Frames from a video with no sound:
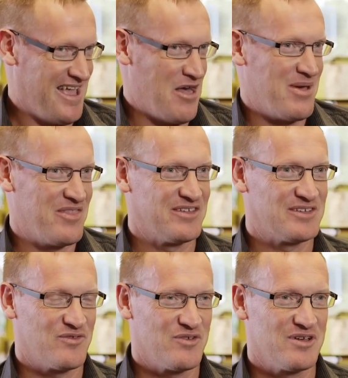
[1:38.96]
how about
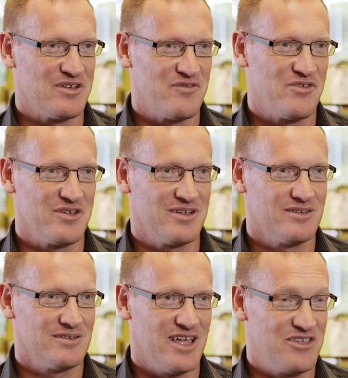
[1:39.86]
this for
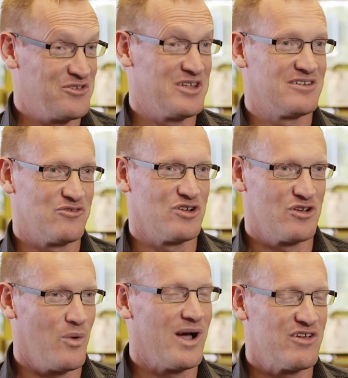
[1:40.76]
a unit or an
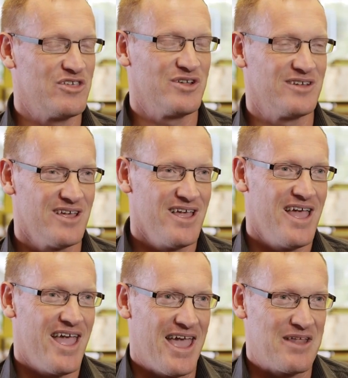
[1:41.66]
inquiry unit?
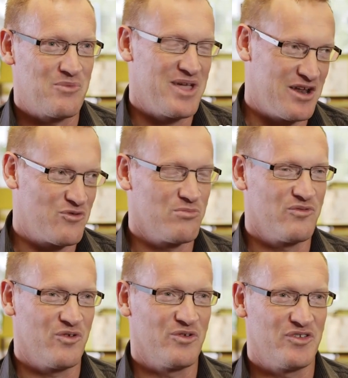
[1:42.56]
And we had a group
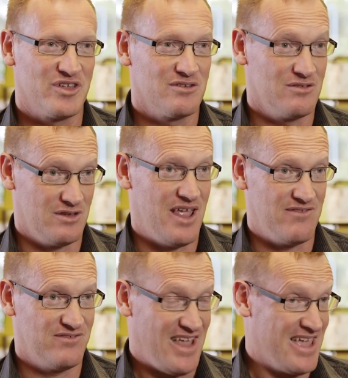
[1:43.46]
of girls that
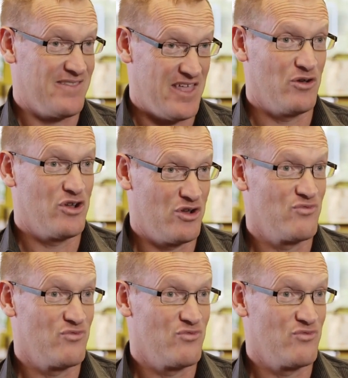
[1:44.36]
have taken that on and are